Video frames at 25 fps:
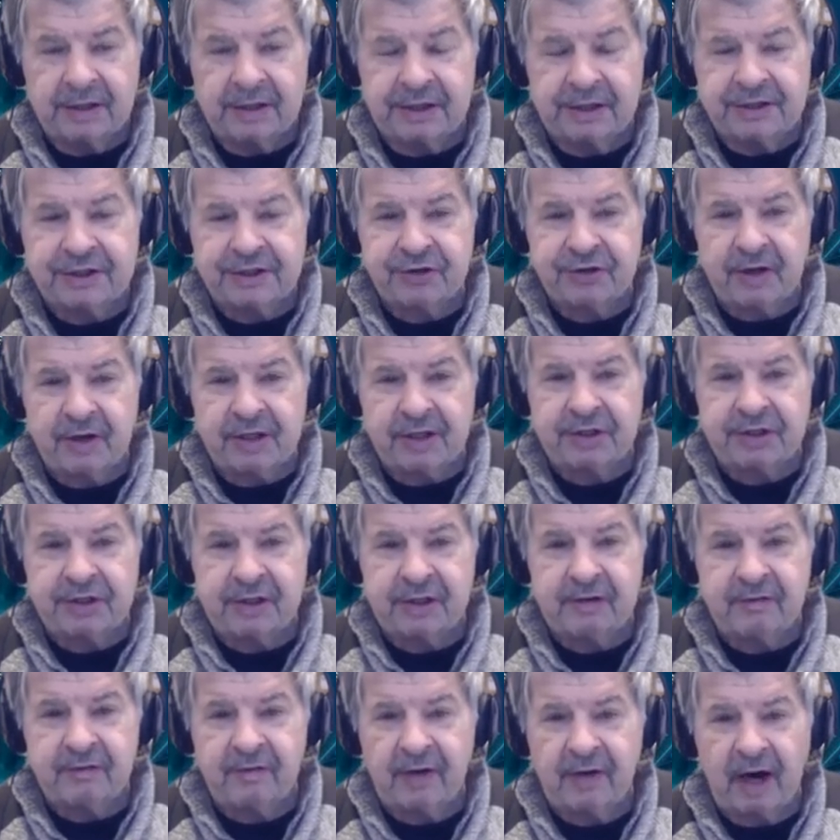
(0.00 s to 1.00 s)
structured
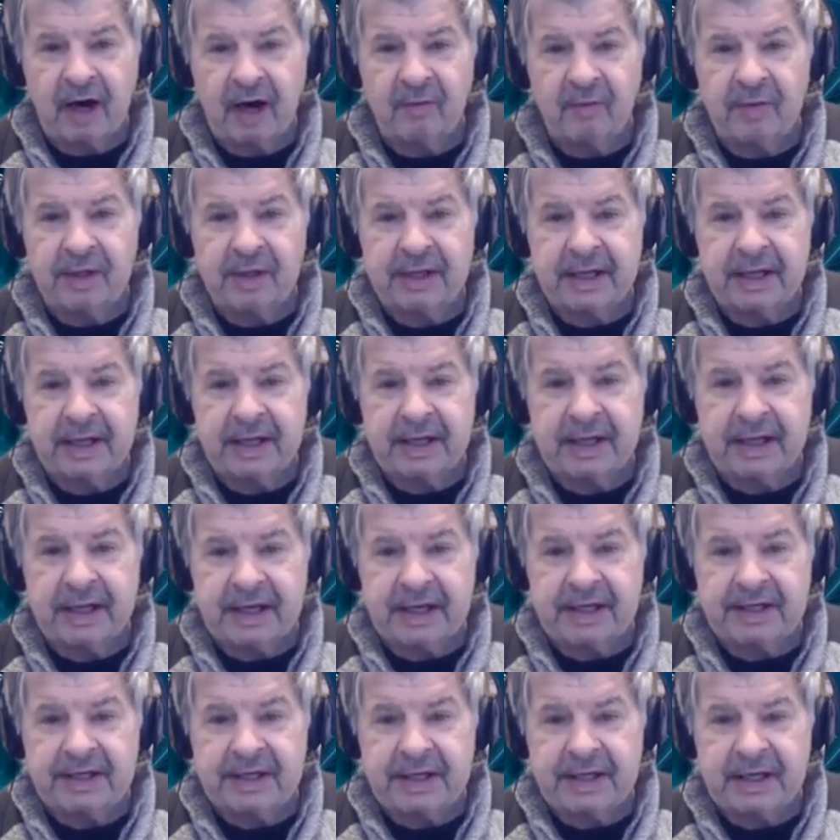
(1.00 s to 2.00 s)
environment
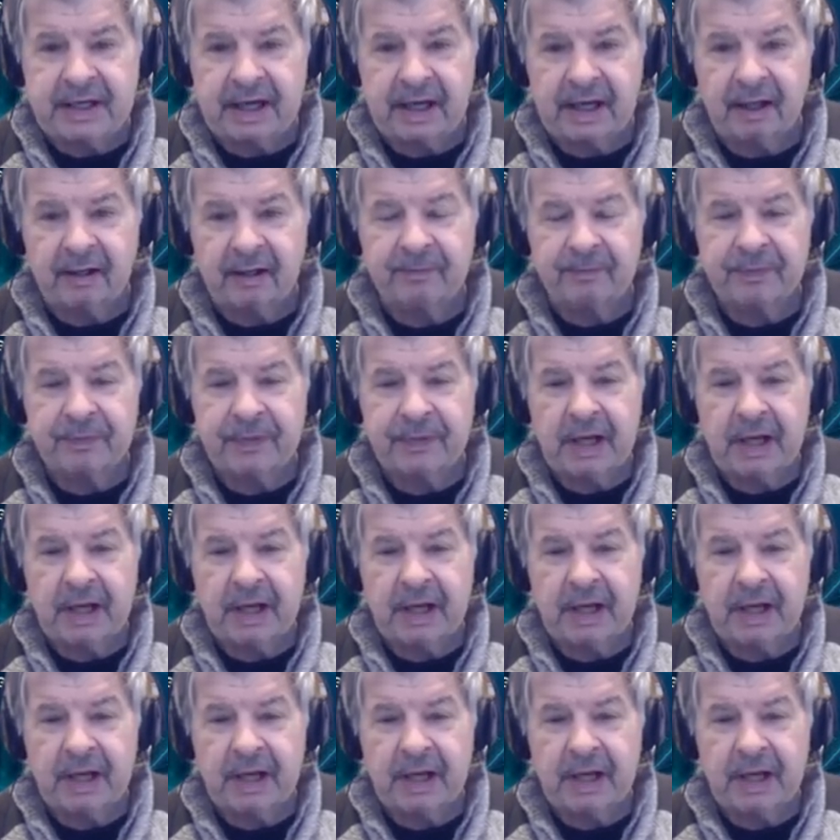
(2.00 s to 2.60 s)
in ETL.